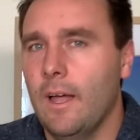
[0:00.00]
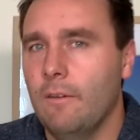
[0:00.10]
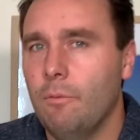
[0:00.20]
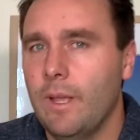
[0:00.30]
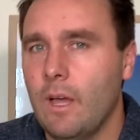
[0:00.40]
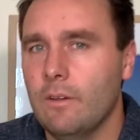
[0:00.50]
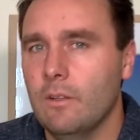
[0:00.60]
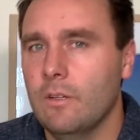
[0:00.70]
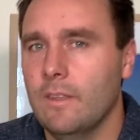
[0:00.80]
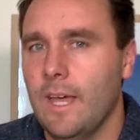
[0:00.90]
If we're going to
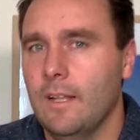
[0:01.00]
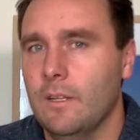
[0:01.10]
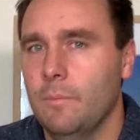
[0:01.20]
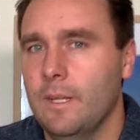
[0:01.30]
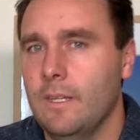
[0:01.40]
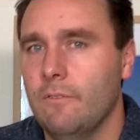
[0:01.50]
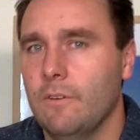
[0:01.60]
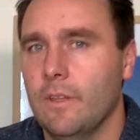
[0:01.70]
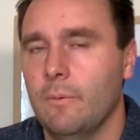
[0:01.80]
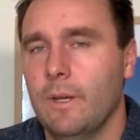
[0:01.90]
look at that a little bit
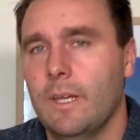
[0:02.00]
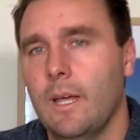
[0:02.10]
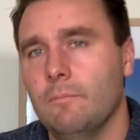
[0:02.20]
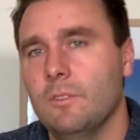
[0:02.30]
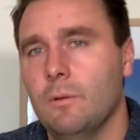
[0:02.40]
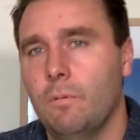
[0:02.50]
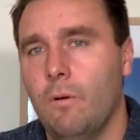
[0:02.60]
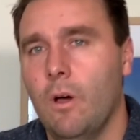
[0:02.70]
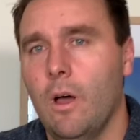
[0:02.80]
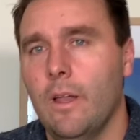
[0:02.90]
differently when it comes to
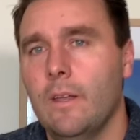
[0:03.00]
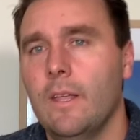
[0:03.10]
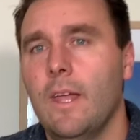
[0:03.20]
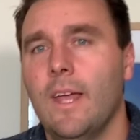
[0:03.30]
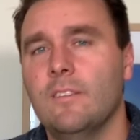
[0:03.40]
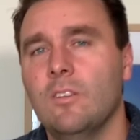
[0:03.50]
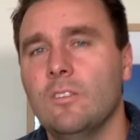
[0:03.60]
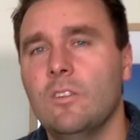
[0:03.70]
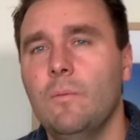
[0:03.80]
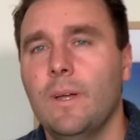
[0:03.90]
pride, it's
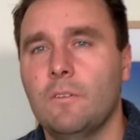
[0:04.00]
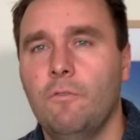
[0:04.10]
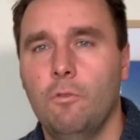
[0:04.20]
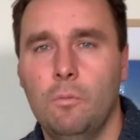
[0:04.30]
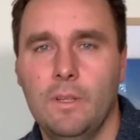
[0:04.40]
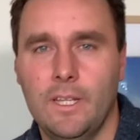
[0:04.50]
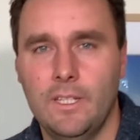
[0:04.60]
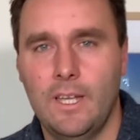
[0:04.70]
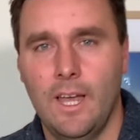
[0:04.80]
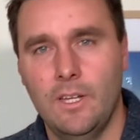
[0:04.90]
not so much formal
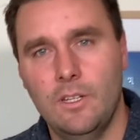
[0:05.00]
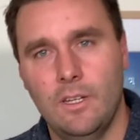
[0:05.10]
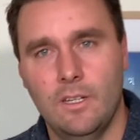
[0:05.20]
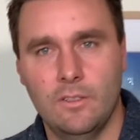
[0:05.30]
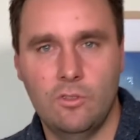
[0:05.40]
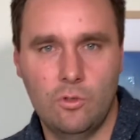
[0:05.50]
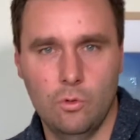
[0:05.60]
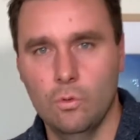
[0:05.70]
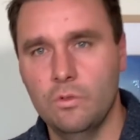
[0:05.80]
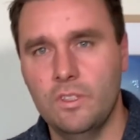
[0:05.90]
education in a
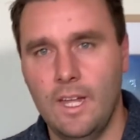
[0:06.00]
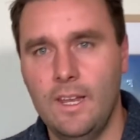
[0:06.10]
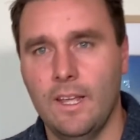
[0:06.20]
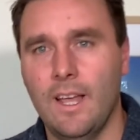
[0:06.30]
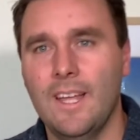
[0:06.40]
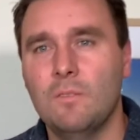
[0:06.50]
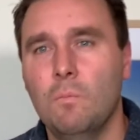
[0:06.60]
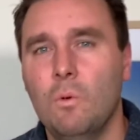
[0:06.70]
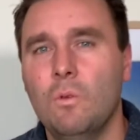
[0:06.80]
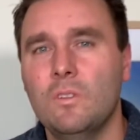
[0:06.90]
school setting, it's
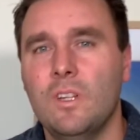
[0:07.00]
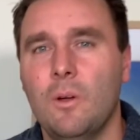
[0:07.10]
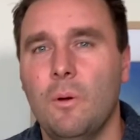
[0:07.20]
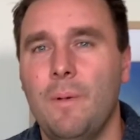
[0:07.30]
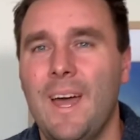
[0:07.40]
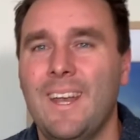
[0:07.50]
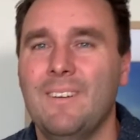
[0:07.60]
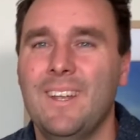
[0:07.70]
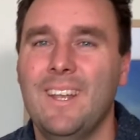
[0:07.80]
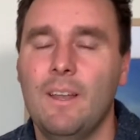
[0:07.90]
more so about a